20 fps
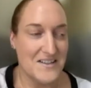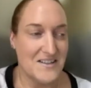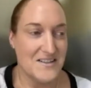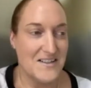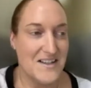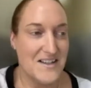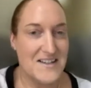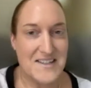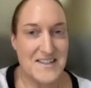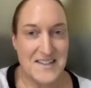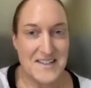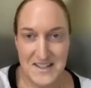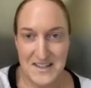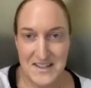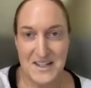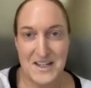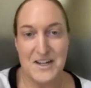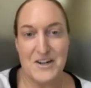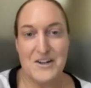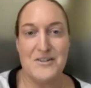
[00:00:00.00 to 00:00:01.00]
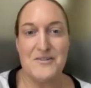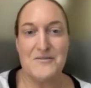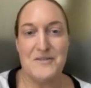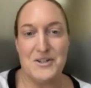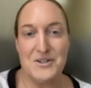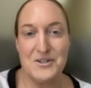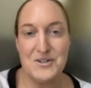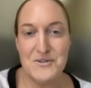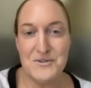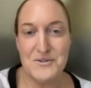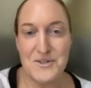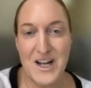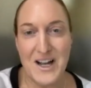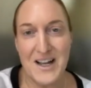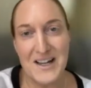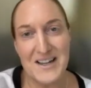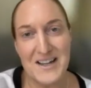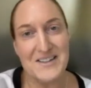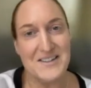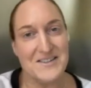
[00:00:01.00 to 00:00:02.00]
as I say, the care of your new
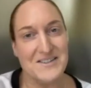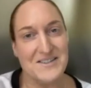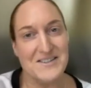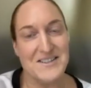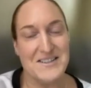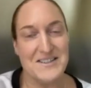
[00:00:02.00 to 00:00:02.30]
child,